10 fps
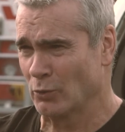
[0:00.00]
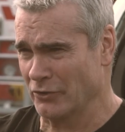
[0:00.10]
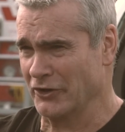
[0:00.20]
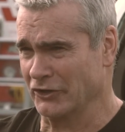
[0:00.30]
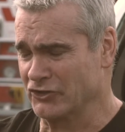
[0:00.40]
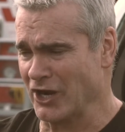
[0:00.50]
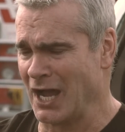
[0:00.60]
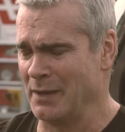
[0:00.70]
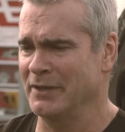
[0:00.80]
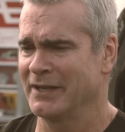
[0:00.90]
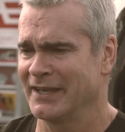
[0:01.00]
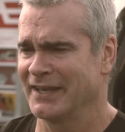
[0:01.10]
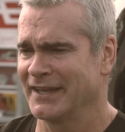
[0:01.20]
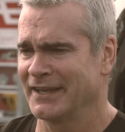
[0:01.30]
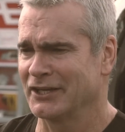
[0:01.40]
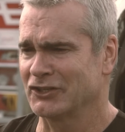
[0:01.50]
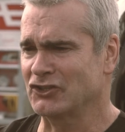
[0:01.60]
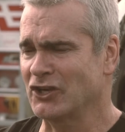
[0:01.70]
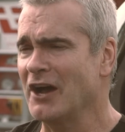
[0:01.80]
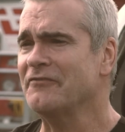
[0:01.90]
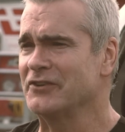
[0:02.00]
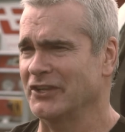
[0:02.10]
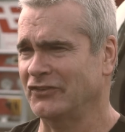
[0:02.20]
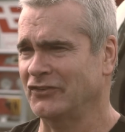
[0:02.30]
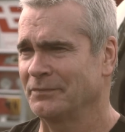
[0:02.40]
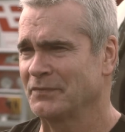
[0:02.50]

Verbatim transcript: with their job, toughness